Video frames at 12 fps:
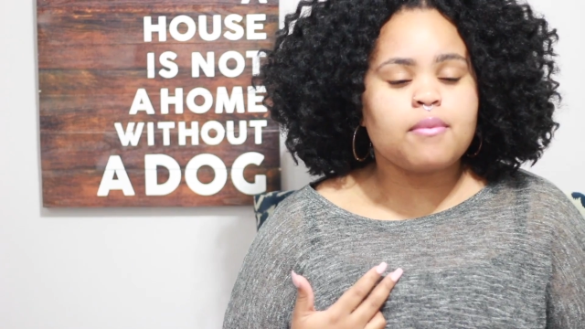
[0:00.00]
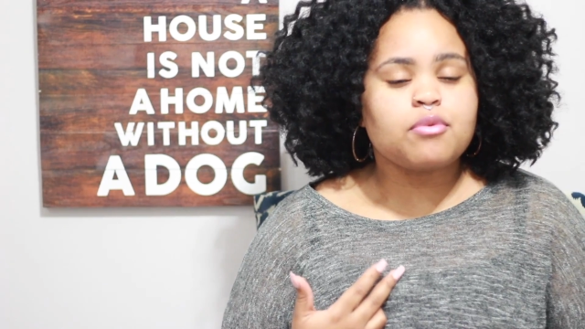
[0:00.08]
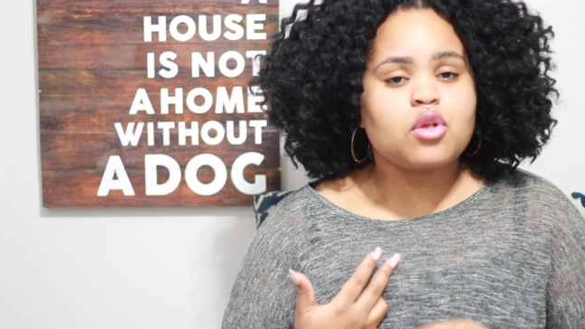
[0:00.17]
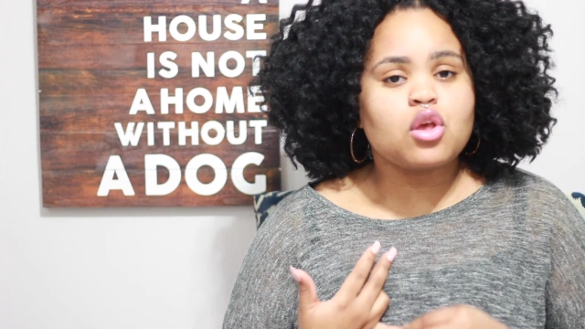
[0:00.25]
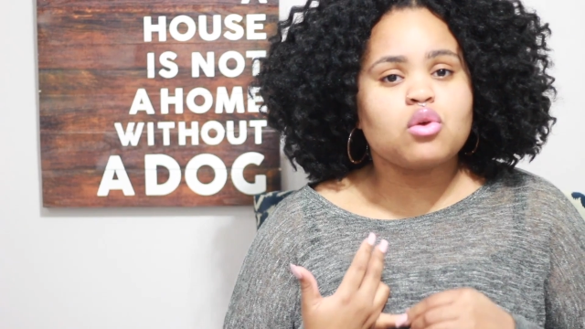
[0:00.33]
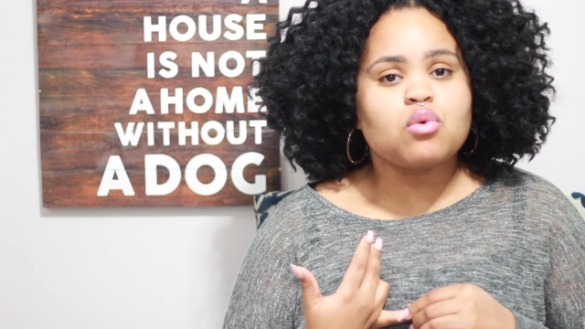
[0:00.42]

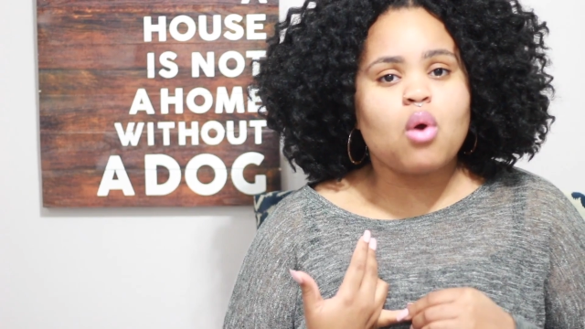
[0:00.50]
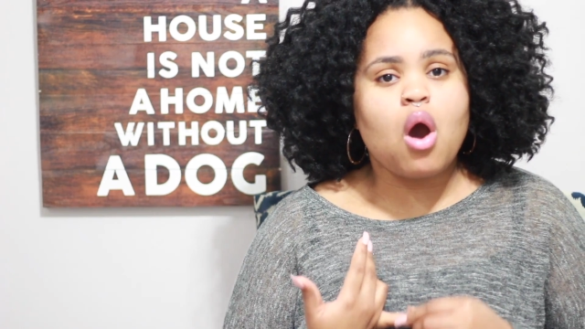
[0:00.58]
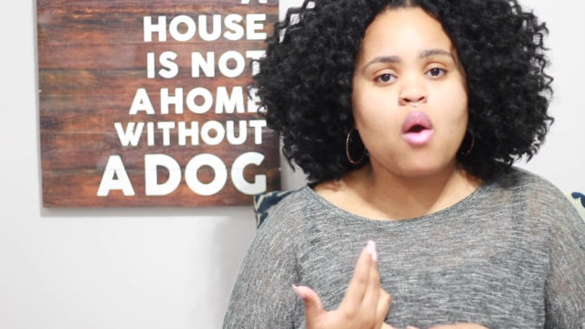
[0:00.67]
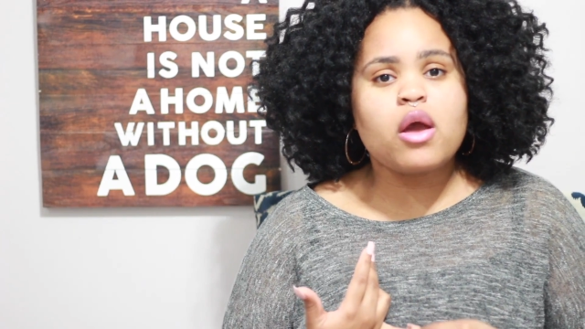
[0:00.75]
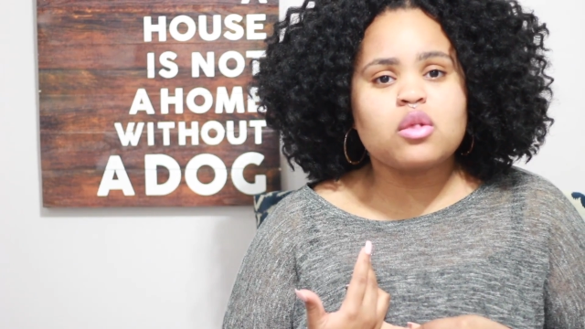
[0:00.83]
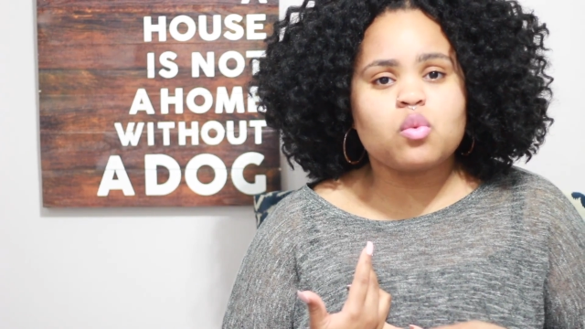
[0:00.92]
So you
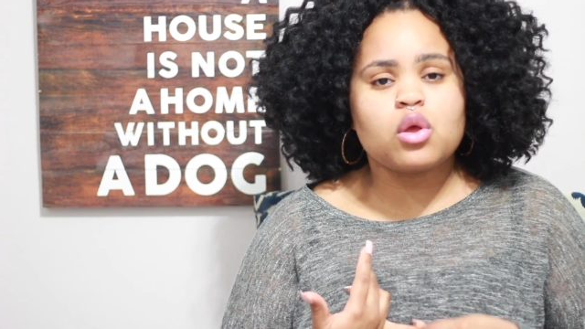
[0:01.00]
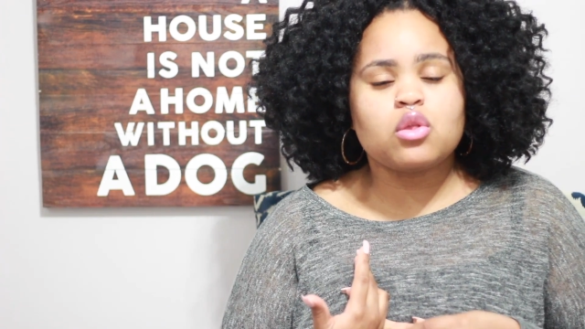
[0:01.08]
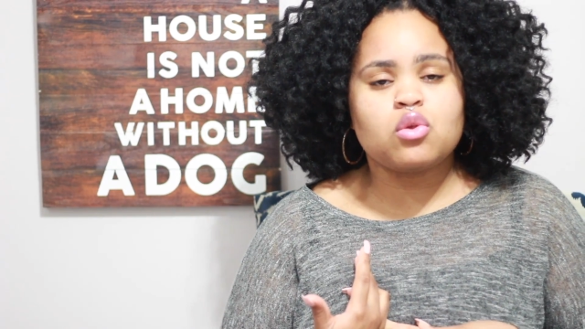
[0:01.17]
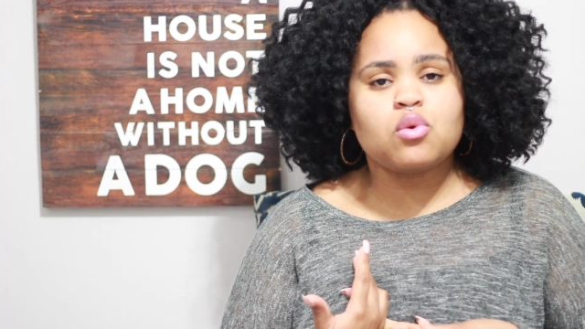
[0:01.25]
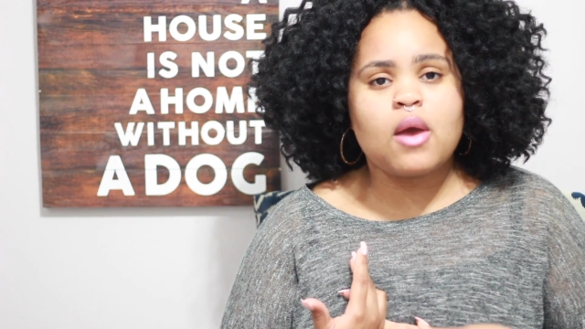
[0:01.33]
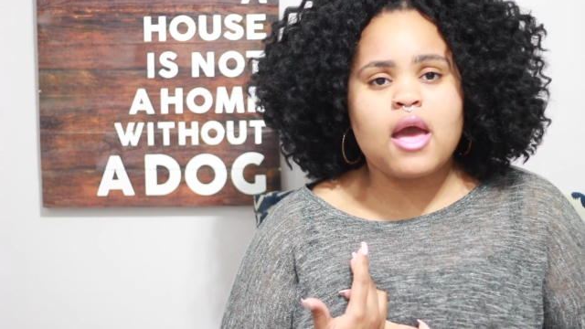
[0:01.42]
always want
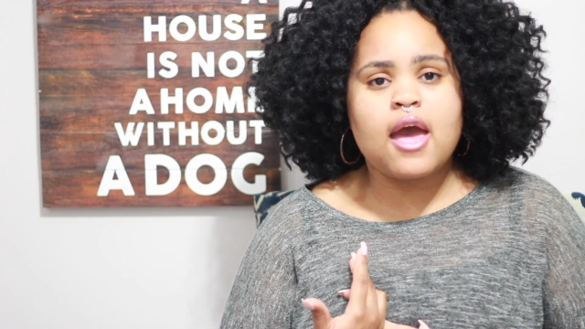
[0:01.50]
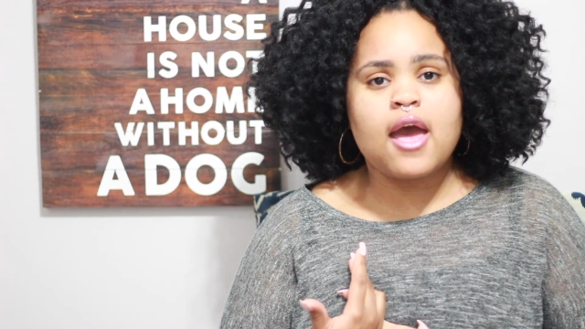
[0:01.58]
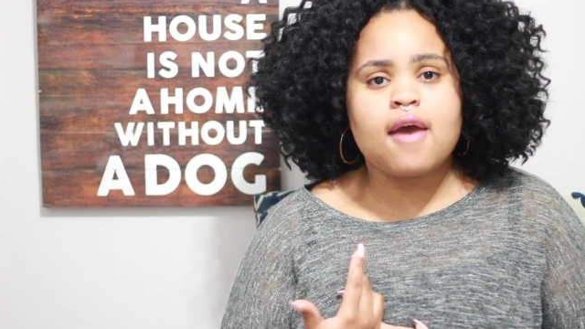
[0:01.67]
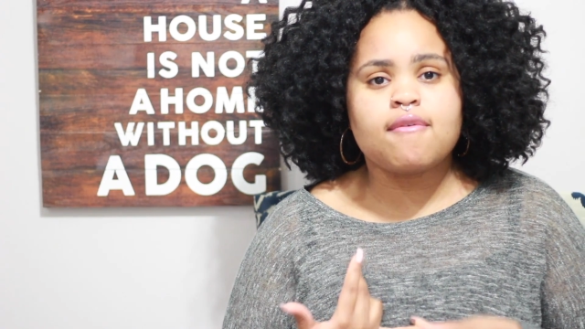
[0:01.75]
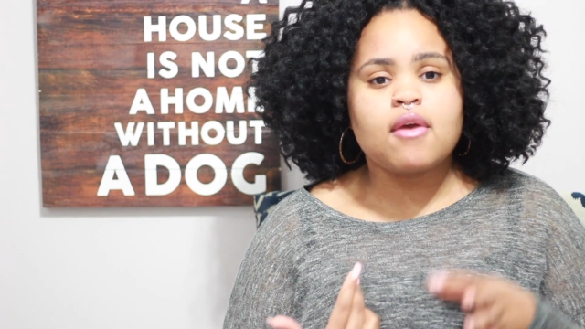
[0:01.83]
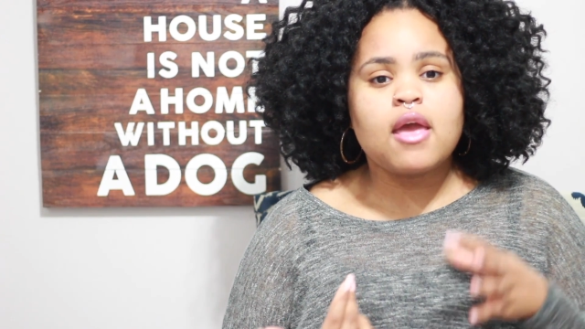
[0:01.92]
to
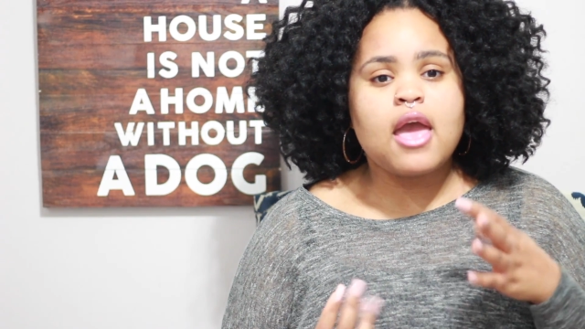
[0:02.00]
have